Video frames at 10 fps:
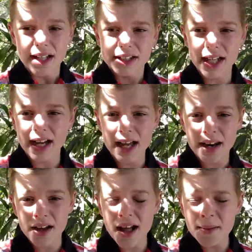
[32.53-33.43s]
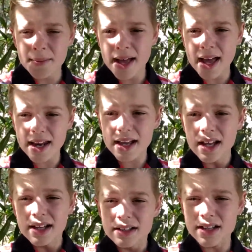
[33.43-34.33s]
Gentleman,
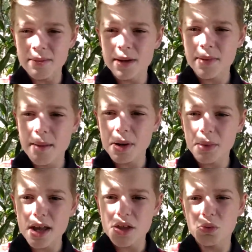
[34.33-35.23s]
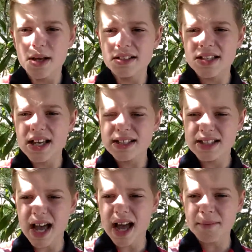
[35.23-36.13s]
tell me, baby, why you wasting
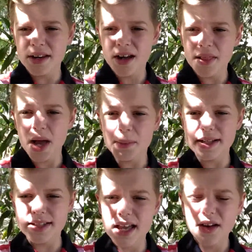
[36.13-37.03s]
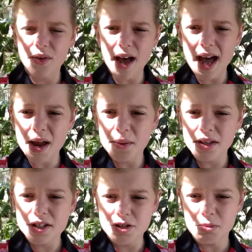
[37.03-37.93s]
time? and all that was a
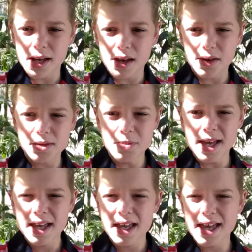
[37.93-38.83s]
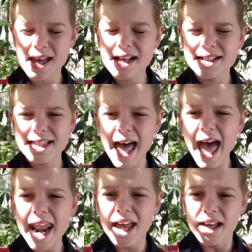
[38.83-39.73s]
when you should be with me instead.